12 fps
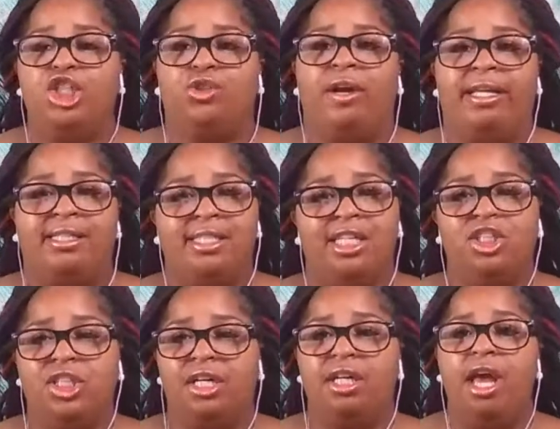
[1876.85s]

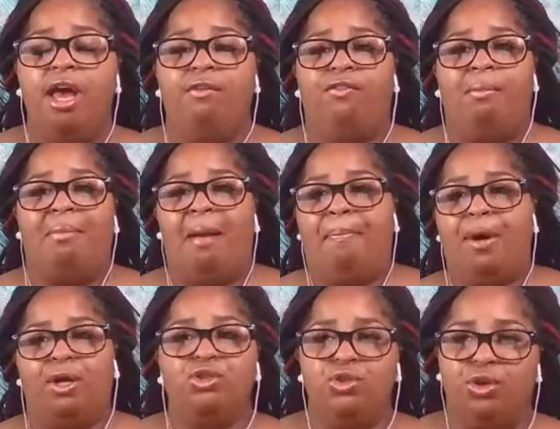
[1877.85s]
transition from my
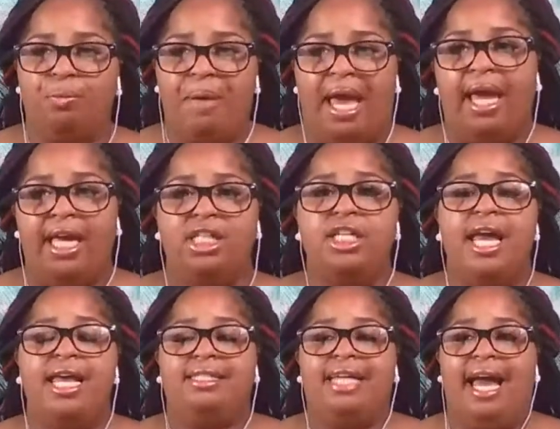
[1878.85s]
personal page
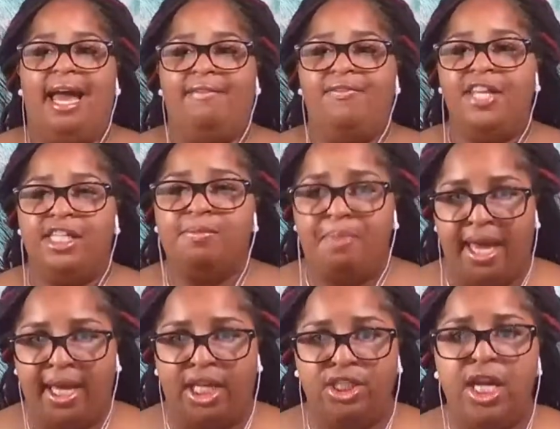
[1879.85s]
to have this
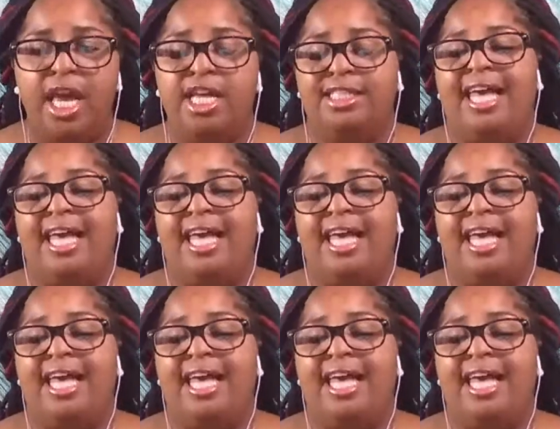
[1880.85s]
page,